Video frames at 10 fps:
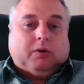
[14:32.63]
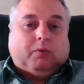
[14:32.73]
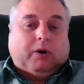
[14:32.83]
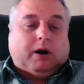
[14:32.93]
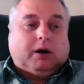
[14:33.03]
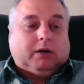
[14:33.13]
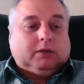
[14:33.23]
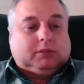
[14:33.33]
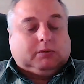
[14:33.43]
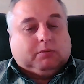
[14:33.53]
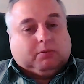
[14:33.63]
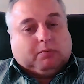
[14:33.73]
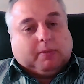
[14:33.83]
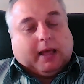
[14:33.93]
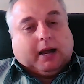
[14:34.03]
Whereas
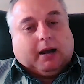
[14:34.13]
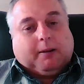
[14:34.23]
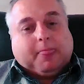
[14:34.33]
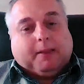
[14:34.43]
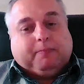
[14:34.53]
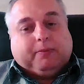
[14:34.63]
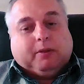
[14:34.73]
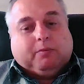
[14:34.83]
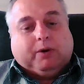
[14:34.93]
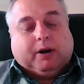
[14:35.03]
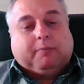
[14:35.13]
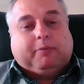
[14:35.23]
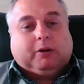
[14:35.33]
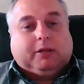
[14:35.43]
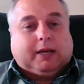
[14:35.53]
we're
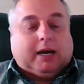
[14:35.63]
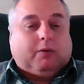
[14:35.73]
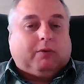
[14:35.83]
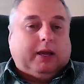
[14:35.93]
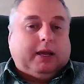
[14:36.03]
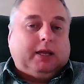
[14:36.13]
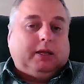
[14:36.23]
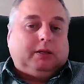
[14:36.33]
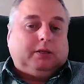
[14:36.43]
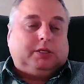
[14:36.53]
building out a way